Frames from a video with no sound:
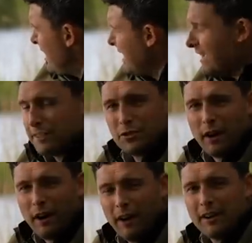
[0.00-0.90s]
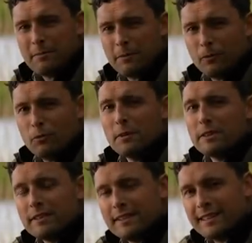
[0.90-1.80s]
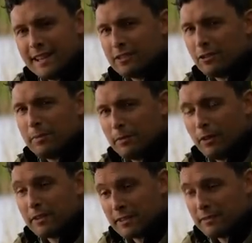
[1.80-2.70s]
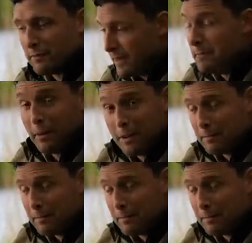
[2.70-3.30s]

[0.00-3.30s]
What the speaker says: And that gives you a higher performance than the telescopic rods, in my